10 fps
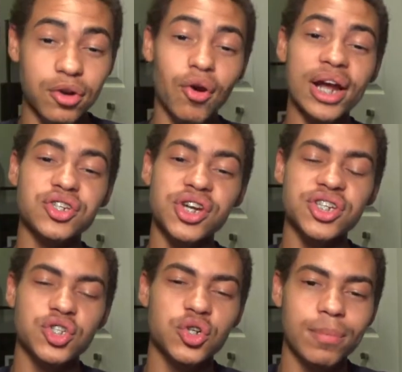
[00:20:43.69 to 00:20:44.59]

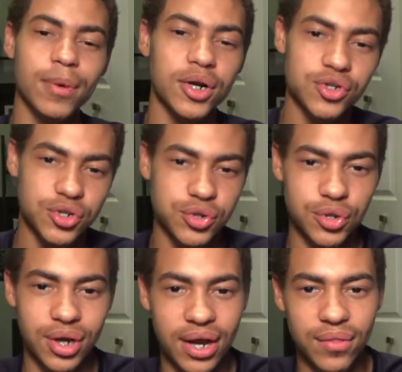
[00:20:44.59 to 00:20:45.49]
Congratulations to Marchick
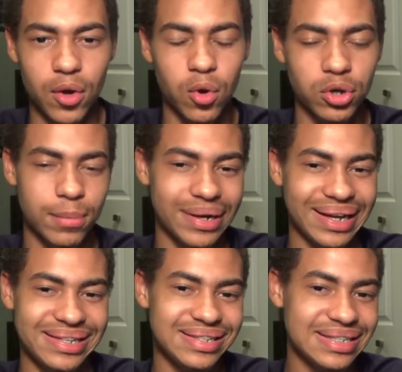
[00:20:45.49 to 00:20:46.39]
Jr. and the whole number
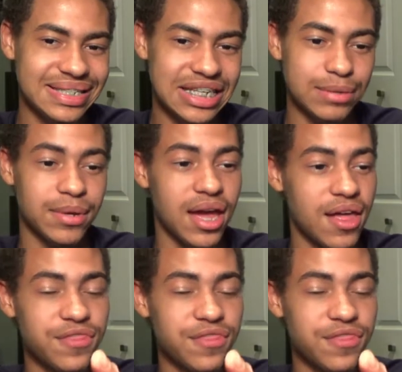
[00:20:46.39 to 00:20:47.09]
19 team.